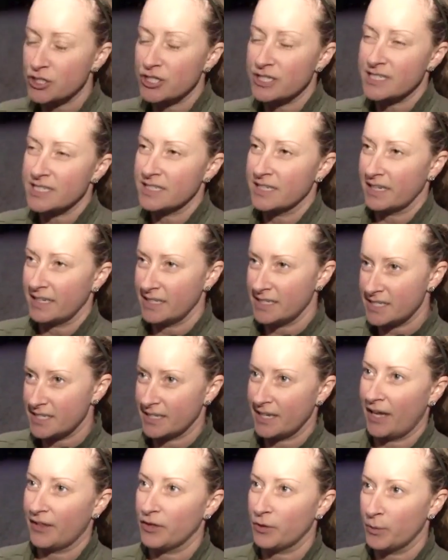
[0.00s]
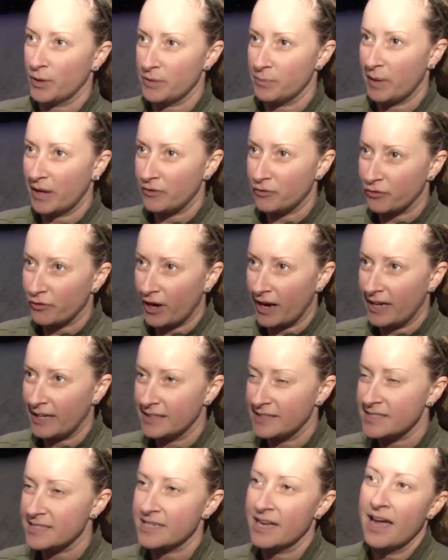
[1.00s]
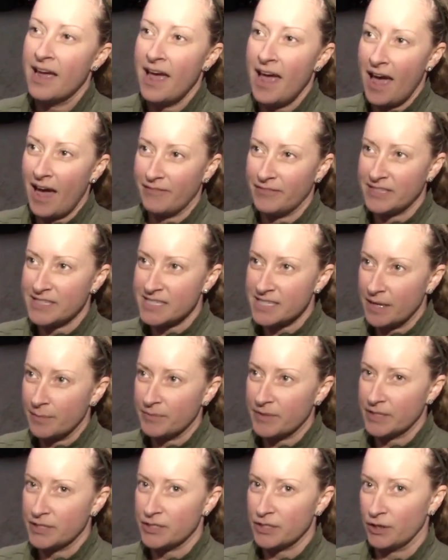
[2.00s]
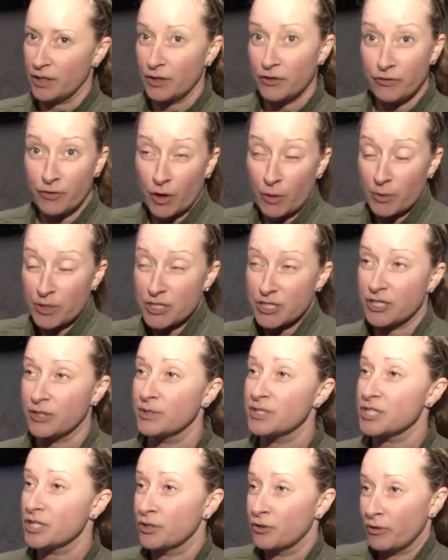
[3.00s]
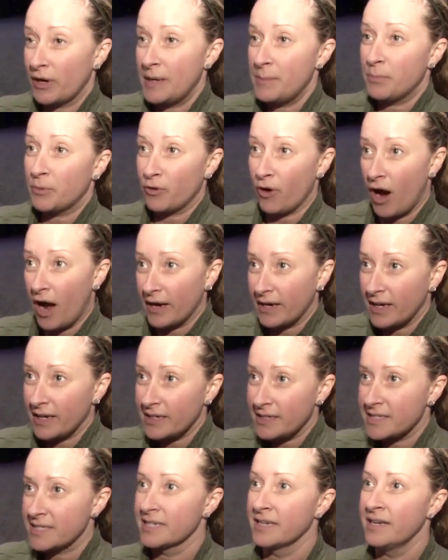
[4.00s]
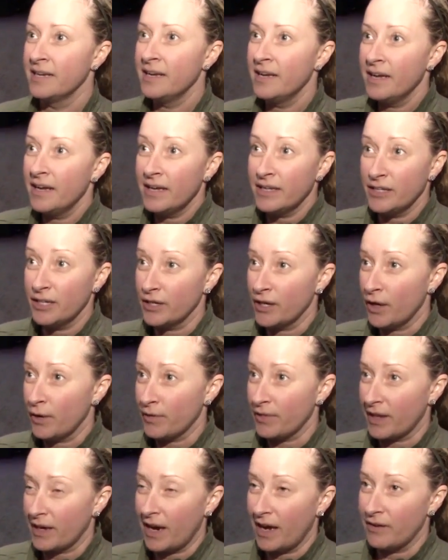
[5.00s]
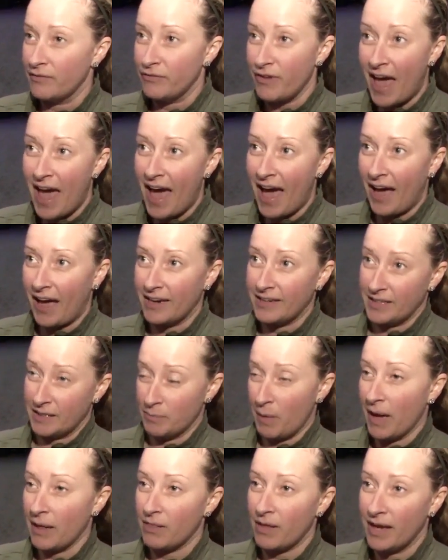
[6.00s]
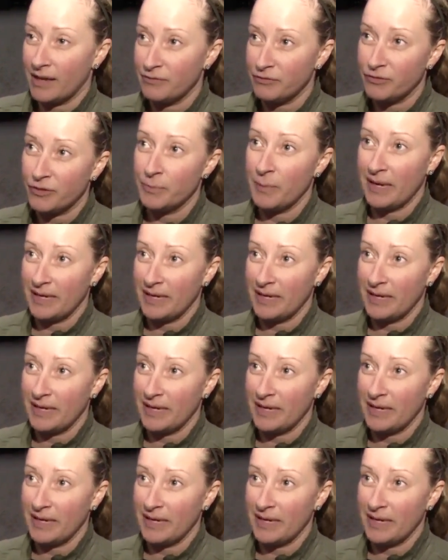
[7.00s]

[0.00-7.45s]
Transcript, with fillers: It's just getting together with my friends, having something to look forward to. It's a great product, you know, that I've had in my life for